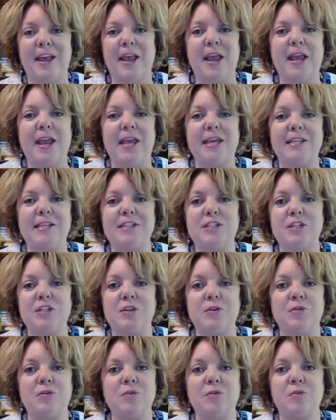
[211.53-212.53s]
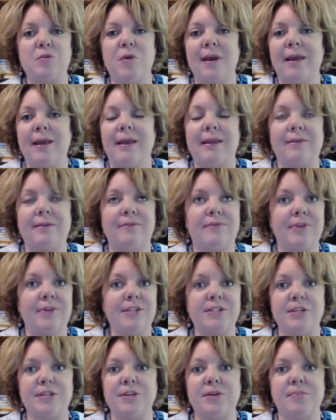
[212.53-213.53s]
and to
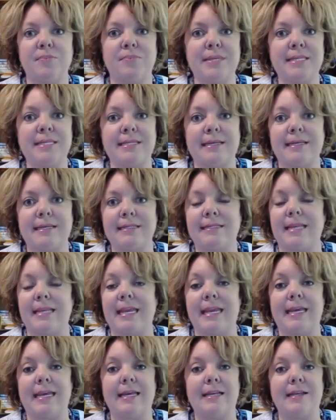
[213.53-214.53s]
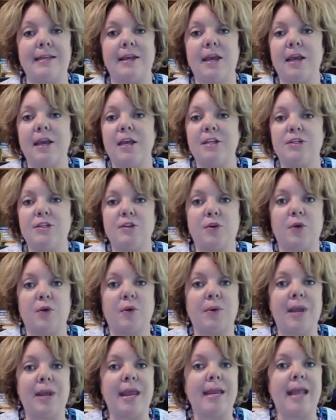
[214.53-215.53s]
envision your business and to
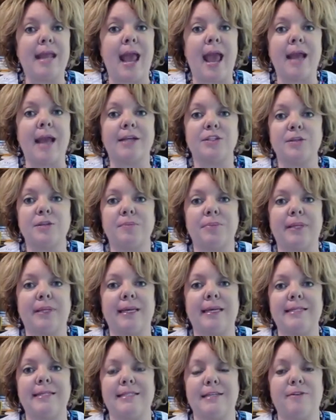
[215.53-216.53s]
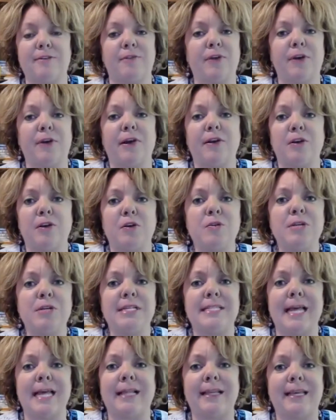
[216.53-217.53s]
create action plans and to figure out who to
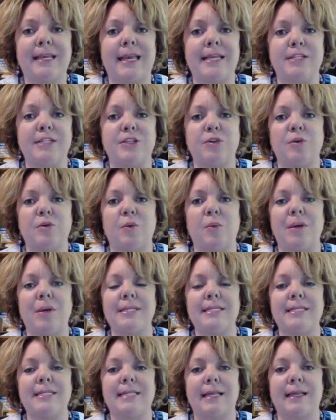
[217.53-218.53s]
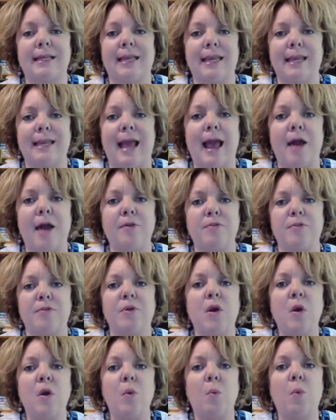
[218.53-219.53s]
delegate to and what to delegate out
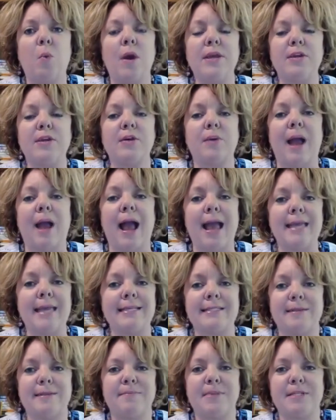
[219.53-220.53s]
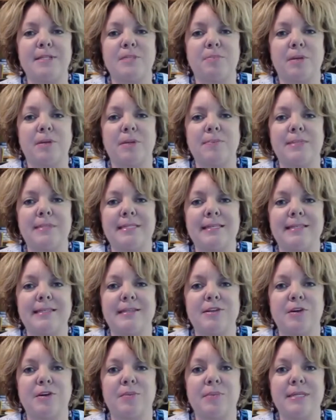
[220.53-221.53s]
and what your highest and best purpose
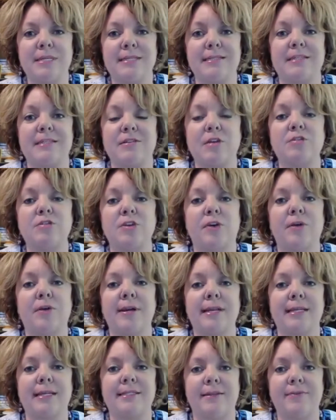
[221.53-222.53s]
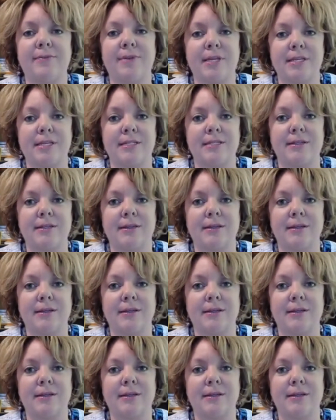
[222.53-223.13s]
is in your business. Those are great activities.